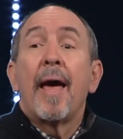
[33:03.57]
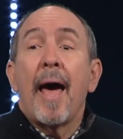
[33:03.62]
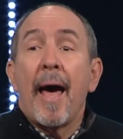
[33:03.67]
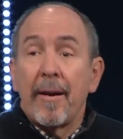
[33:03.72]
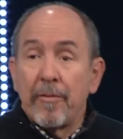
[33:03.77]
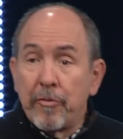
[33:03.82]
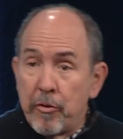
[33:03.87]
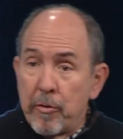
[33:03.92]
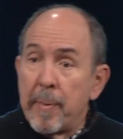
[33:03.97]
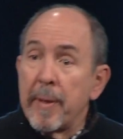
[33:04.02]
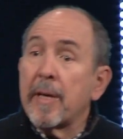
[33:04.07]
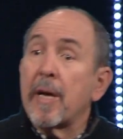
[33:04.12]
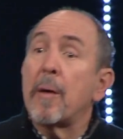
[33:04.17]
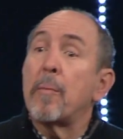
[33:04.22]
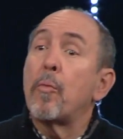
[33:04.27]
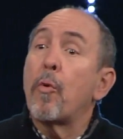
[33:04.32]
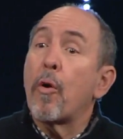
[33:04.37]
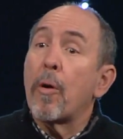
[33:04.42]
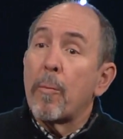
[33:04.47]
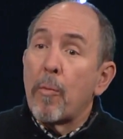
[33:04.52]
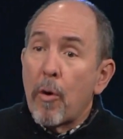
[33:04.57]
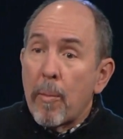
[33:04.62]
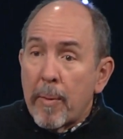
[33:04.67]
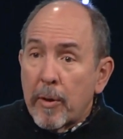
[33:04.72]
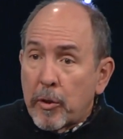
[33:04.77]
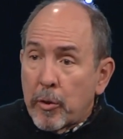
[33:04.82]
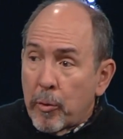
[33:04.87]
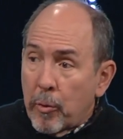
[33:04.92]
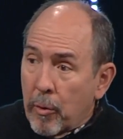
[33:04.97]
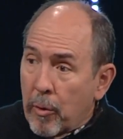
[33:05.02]
As you become more and more
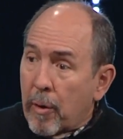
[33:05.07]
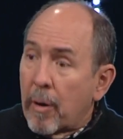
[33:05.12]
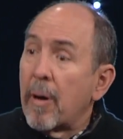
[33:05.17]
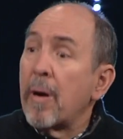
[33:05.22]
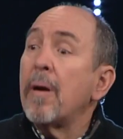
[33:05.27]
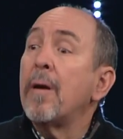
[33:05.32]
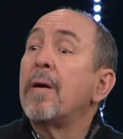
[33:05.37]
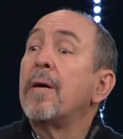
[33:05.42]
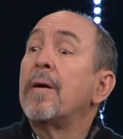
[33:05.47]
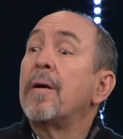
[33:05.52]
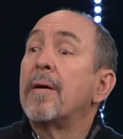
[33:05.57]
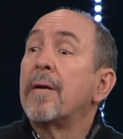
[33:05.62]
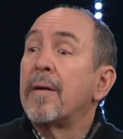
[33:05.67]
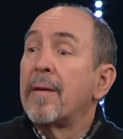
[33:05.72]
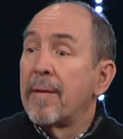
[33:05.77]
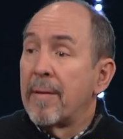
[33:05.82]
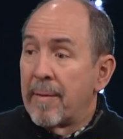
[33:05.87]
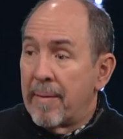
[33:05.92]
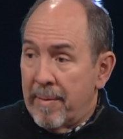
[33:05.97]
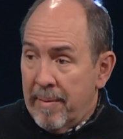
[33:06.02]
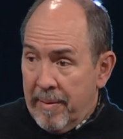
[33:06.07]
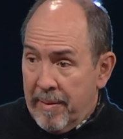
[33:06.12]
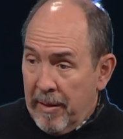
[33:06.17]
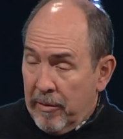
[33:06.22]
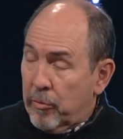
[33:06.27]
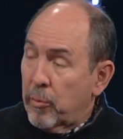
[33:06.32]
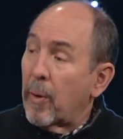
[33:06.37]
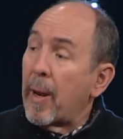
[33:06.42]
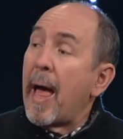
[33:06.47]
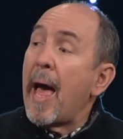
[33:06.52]
mature,
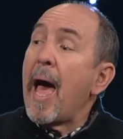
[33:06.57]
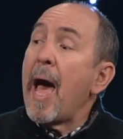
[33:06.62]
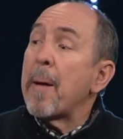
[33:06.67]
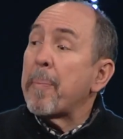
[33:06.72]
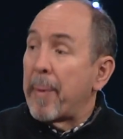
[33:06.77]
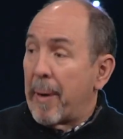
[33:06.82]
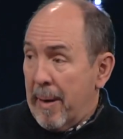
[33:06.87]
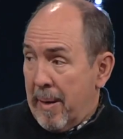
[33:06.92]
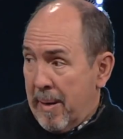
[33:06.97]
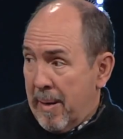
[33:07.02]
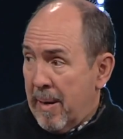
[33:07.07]
this will happen.